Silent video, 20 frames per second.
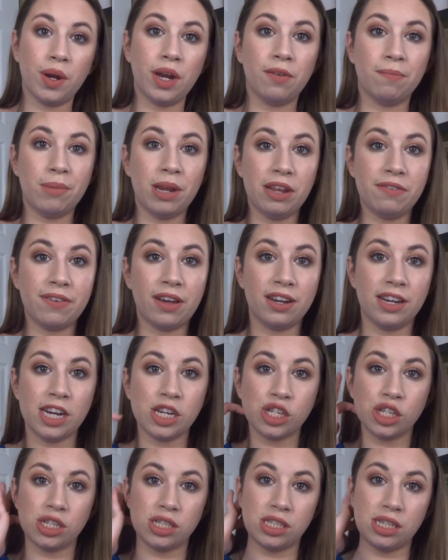in a mini
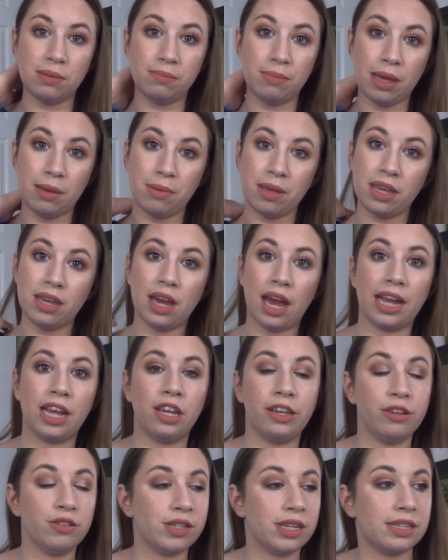foundation to see maybe I
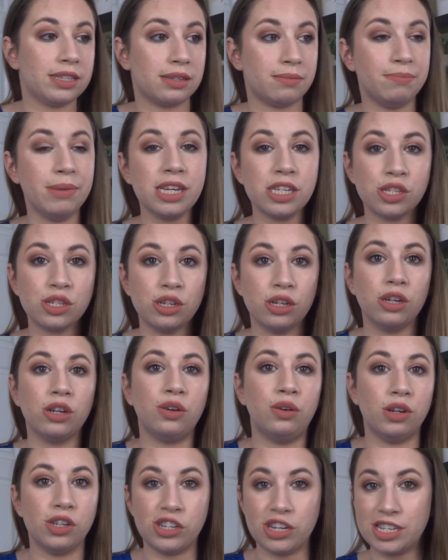can use it as a mixer
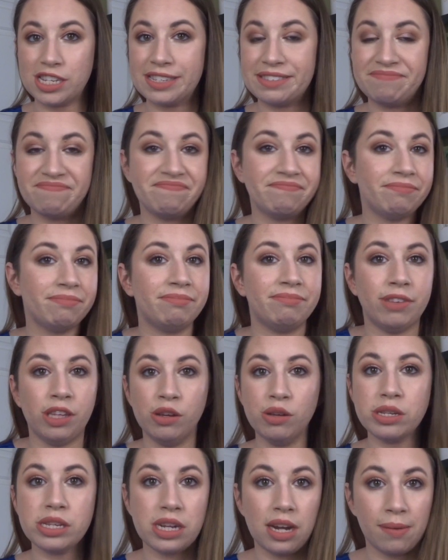or just
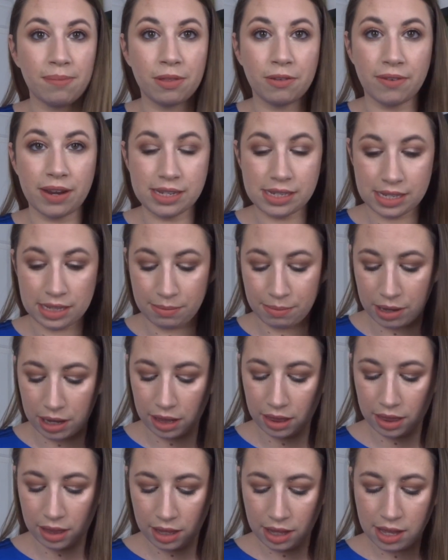use it up the rest of the
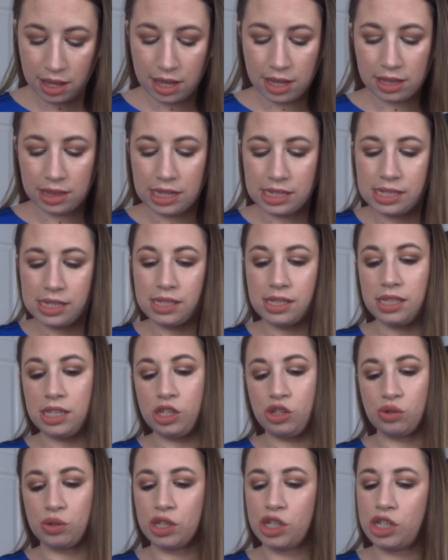month. This is the
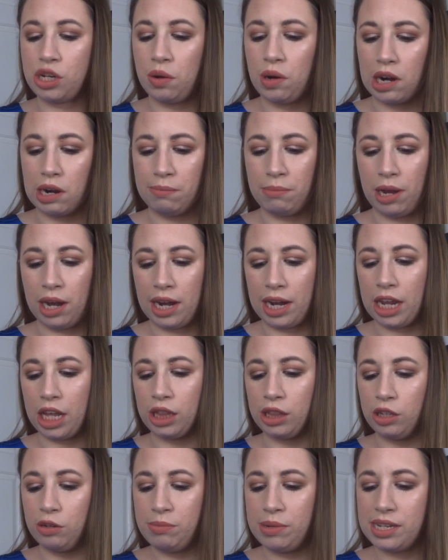Giorgio Armani
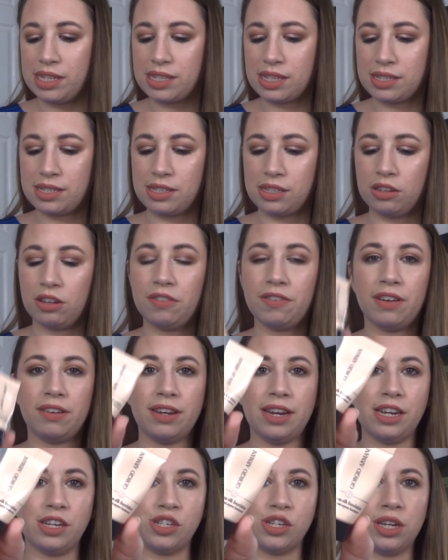Luminous Silk
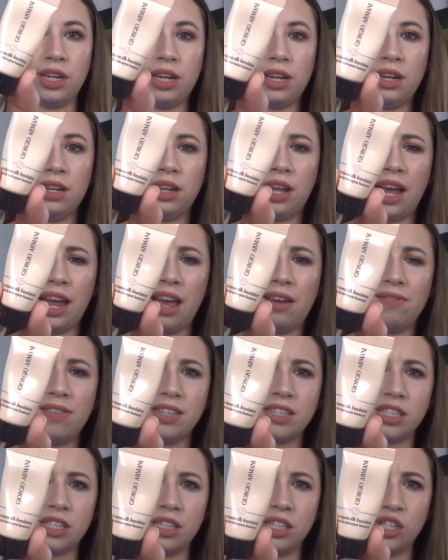Foundation. I have
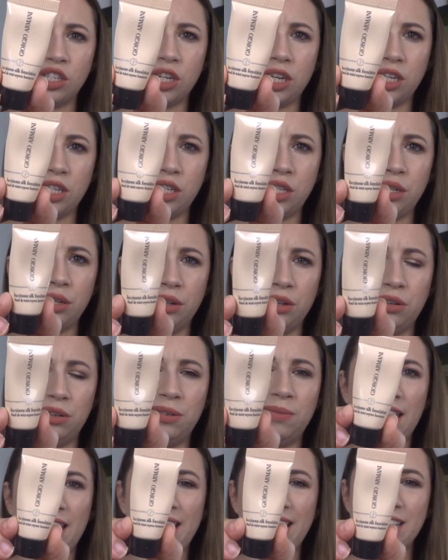this in the shade
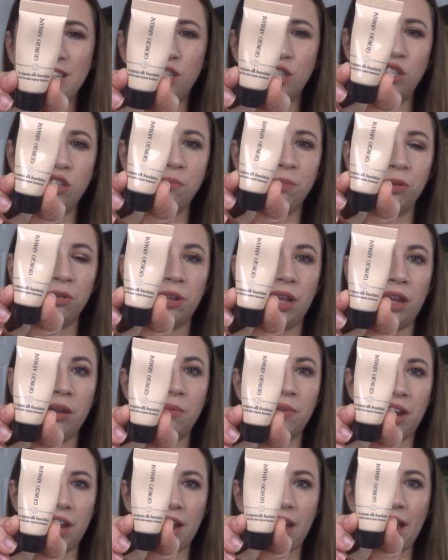two. It's super
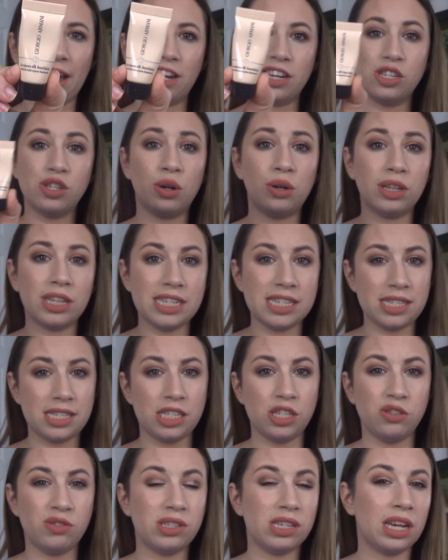lightweight. I could totally
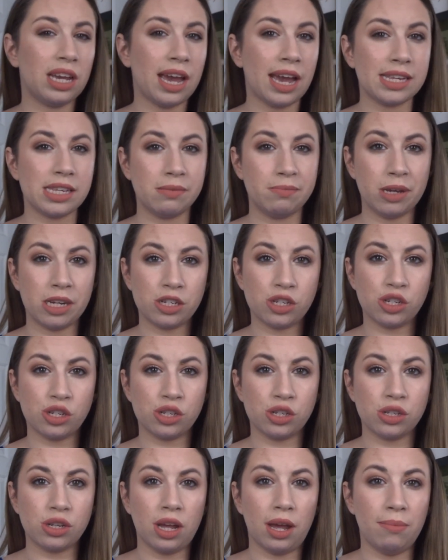see using it as a,
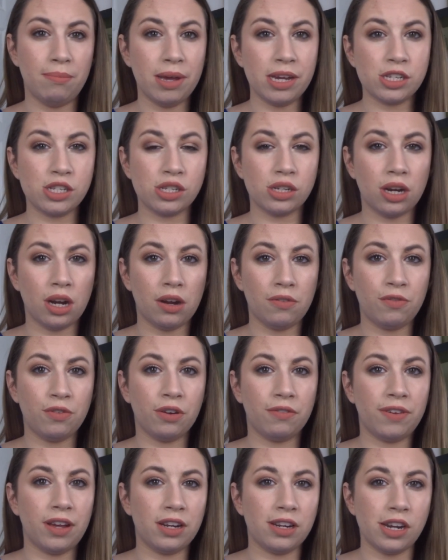mix a mixer for
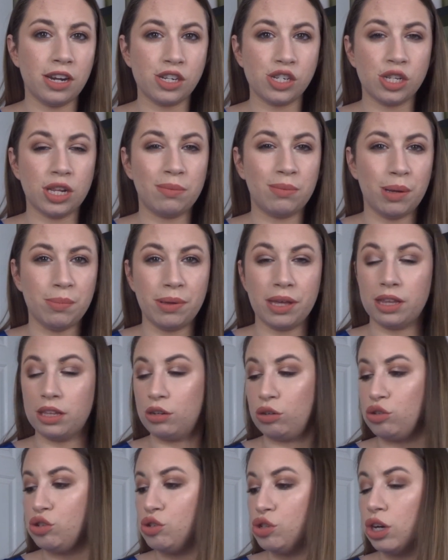a foundation that might be a
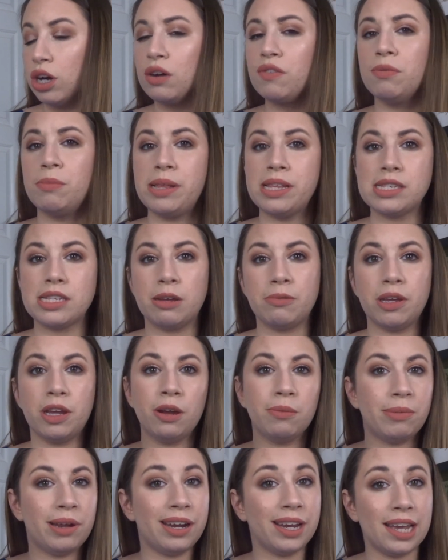little too dark for me this time of
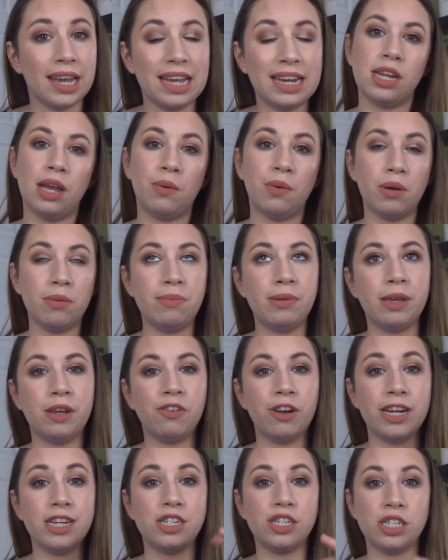year, but again, it would be
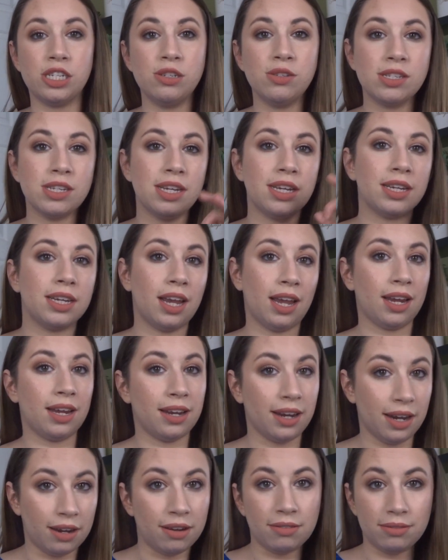great to use it and get
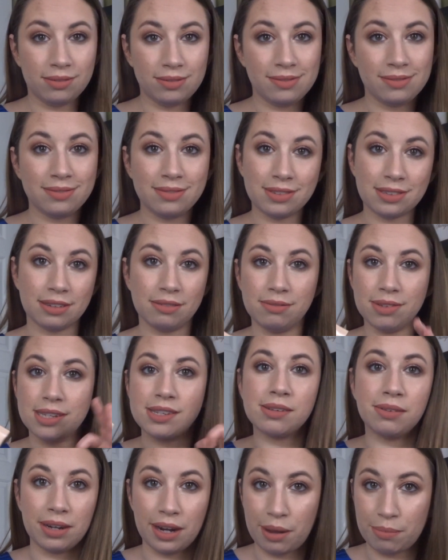it out. So we'll
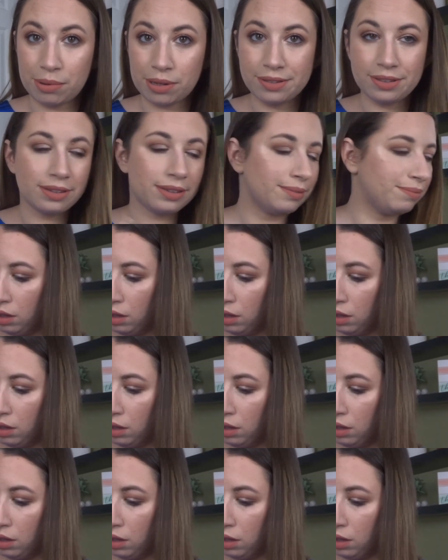see what happens.